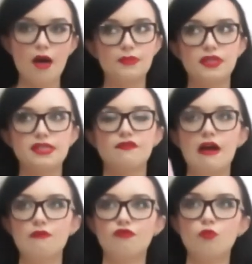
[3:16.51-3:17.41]
because I
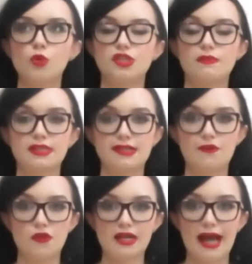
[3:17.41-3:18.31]
found from watching
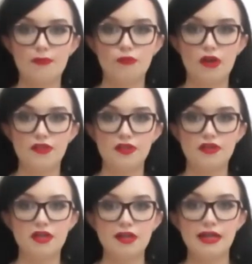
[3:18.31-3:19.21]
myself on camera that